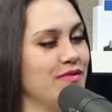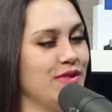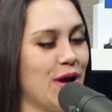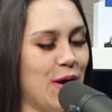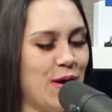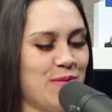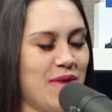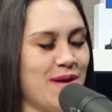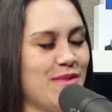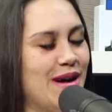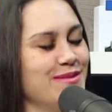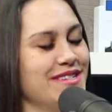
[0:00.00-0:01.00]
No, my
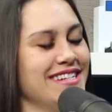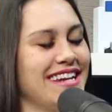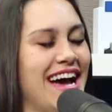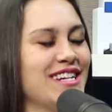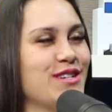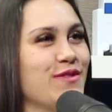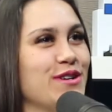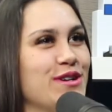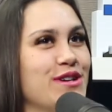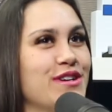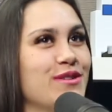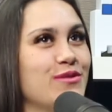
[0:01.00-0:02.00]
mom's in
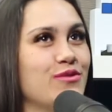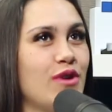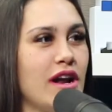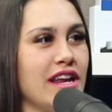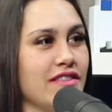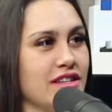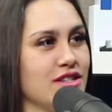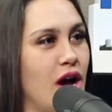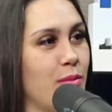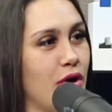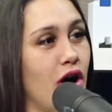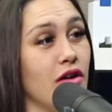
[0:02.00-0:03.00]
Nashville running the
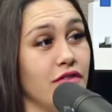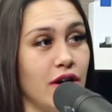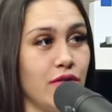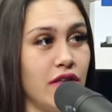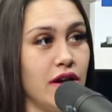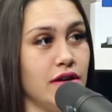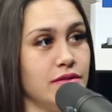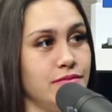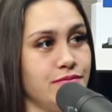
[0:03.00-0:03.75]
Top Golf out there.